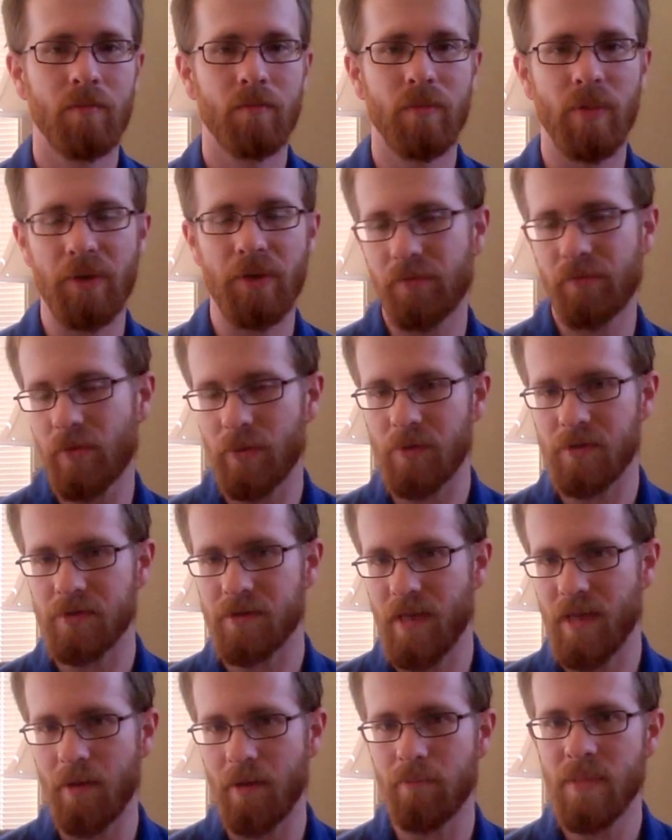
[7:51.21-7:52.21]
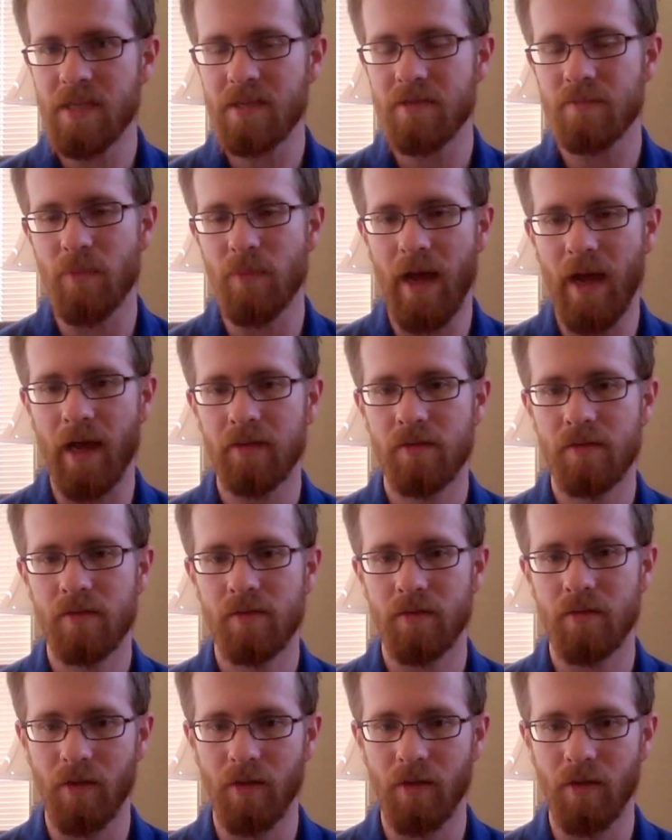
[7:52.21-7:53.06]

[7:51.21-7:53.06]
But if there was that mismatch,